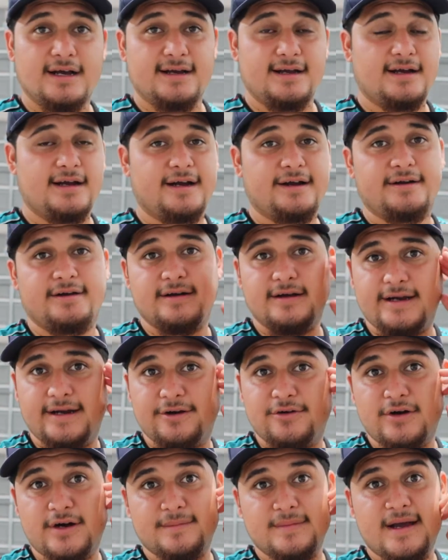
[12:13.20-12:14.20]
I
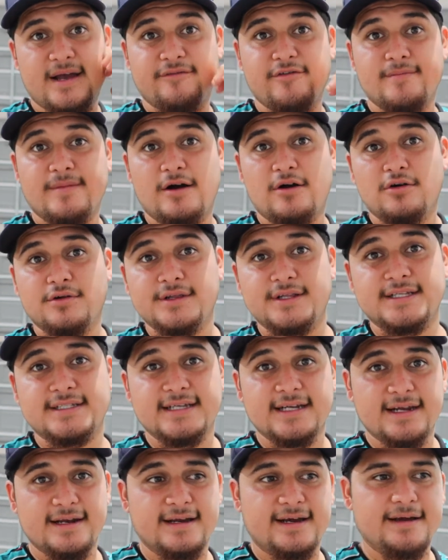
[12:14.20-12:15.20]
know I'm having my own
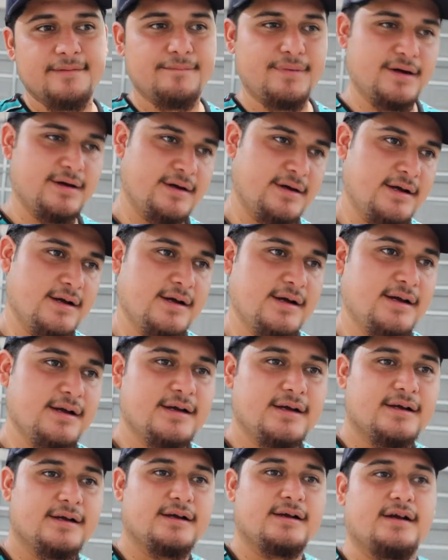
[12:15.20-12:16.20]
detailing line, but
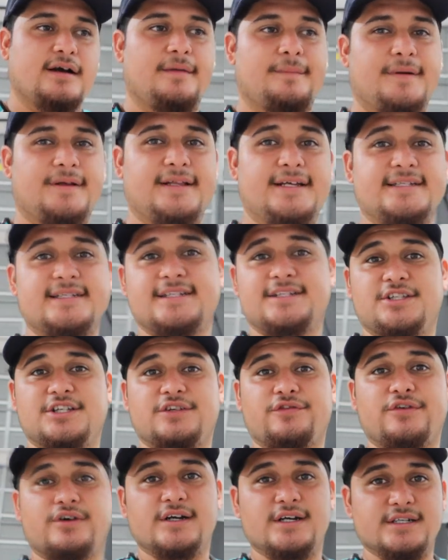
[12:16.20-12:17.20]
I mean, this is
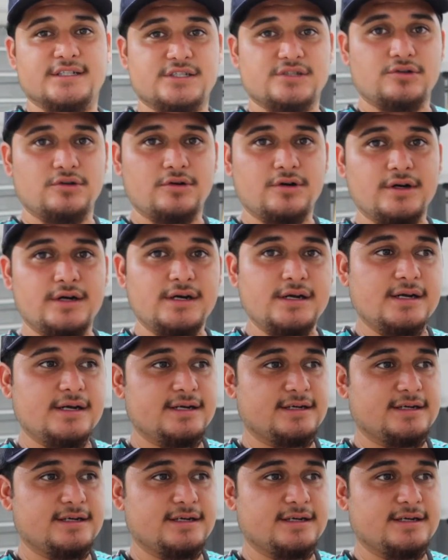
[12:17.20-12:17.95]
just for a store.